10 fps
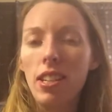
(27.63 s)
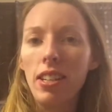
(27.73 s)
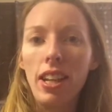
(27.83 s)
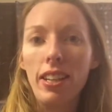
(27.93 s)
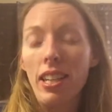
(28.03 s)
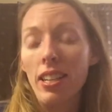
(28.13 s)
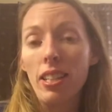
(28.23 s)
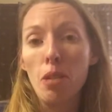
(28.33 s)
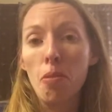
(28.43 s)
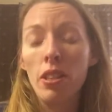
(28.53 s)
and I can't
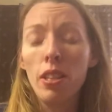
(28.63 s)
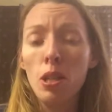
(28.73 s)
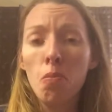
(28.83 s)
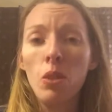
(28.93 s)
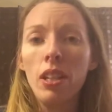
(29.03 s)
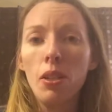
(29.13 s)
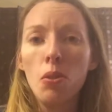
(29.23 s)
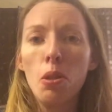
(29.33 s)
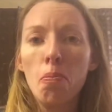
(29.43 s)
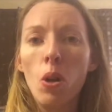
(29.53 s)
keep a theme when I go to
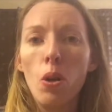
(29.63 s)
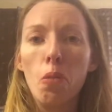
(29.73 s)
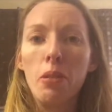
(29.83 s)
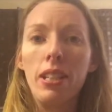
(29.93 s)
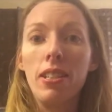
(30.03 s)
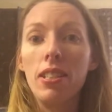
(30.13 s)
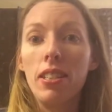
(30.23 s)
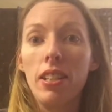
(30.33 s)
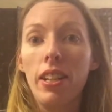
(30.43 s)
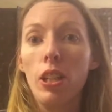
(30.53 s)
the mall because
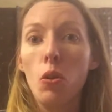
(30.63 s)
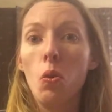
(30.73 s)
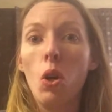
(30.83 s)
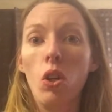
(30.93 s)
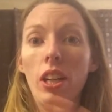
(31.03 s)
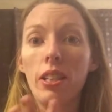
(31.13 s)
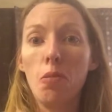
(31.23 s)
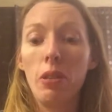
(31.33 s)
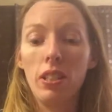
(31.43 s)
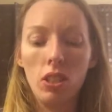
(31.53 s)
then I go all kinds
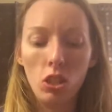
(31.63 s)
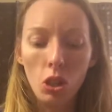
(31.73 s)
of places.